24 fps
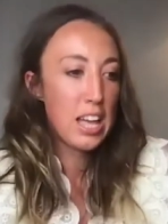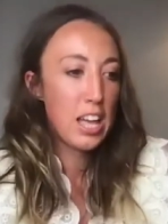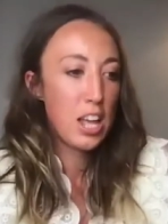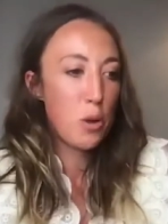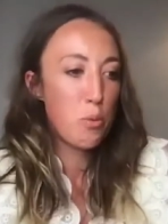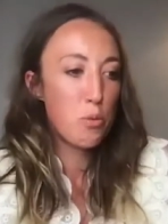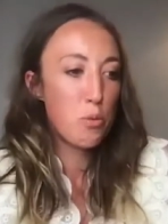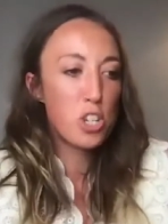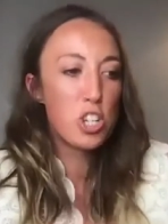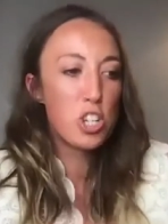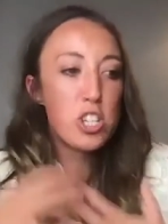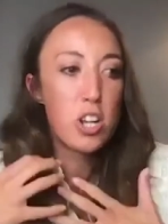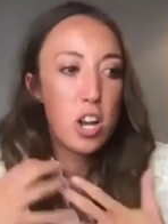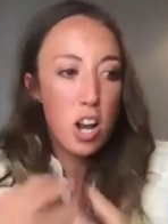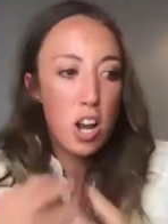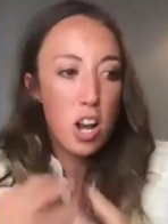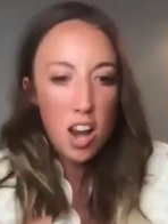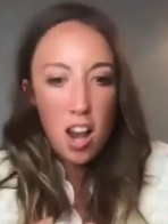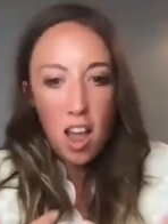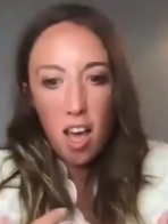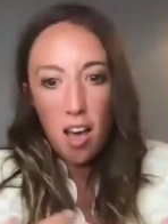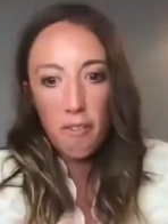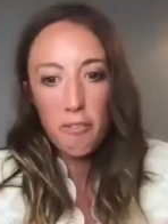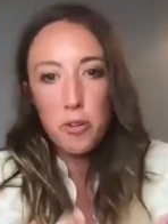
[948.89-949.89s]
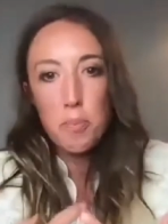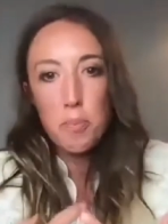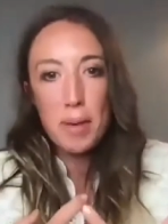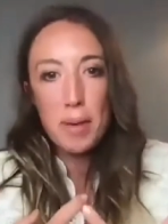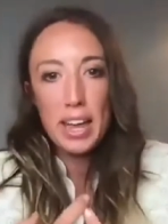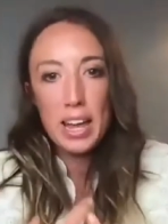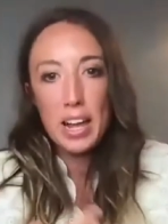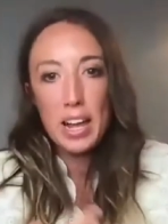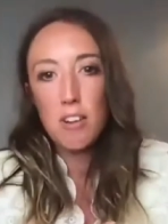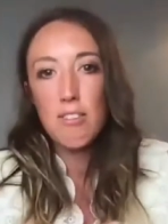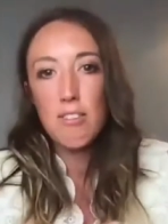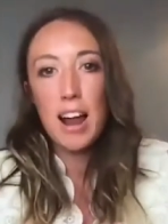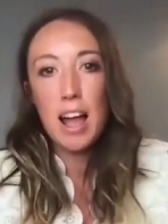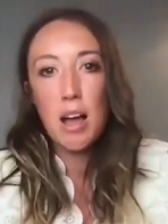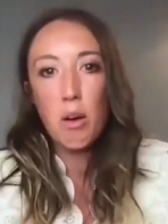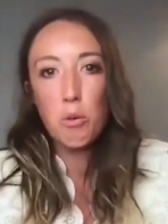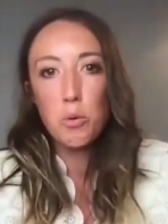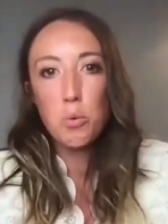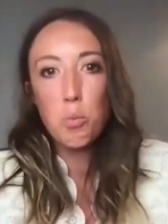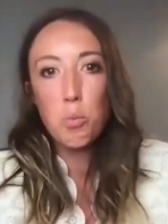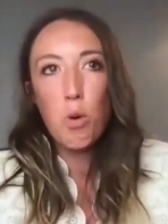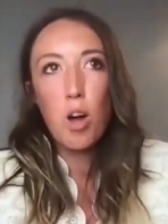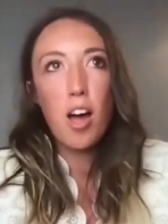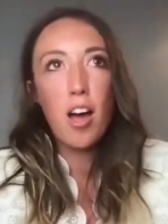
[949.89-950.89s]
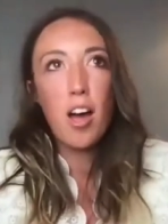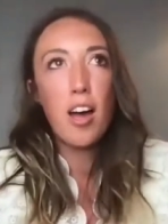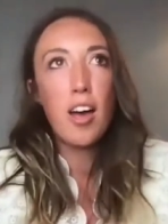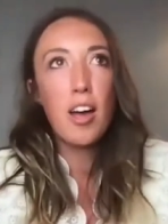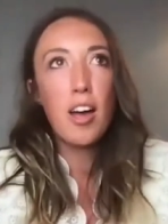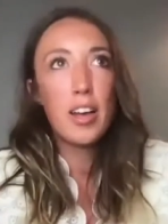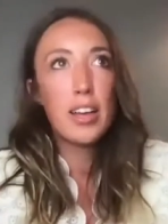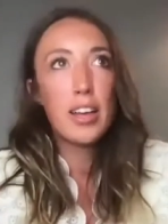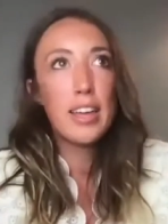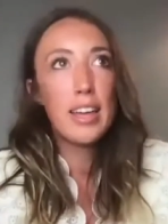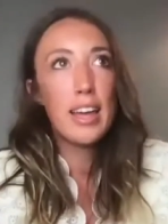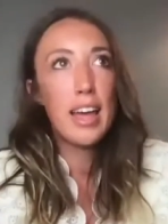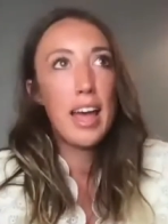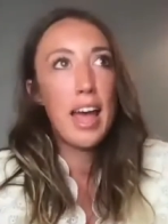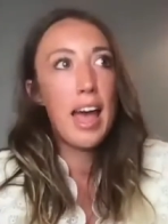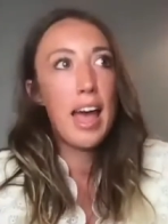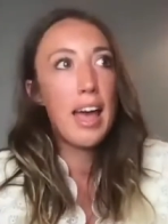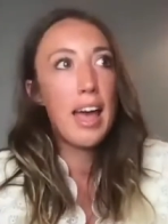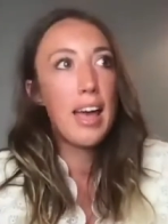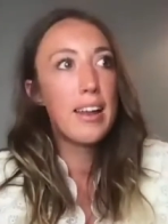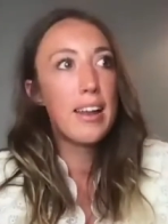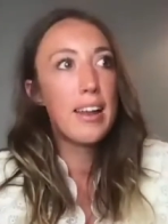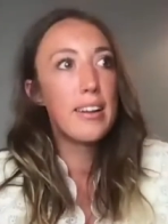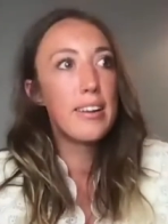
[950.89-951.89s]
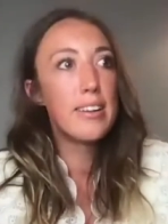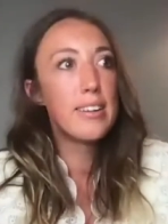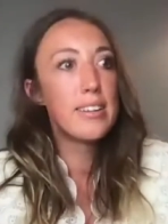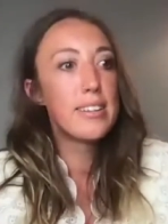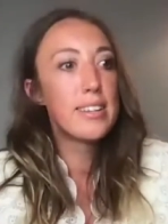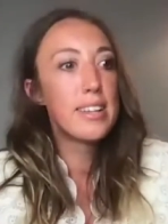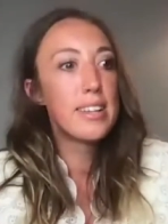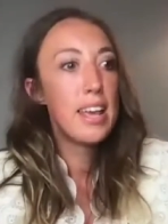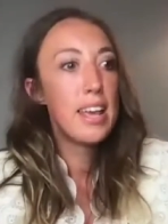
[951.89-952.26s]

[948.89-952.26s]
I was just loved being around work. And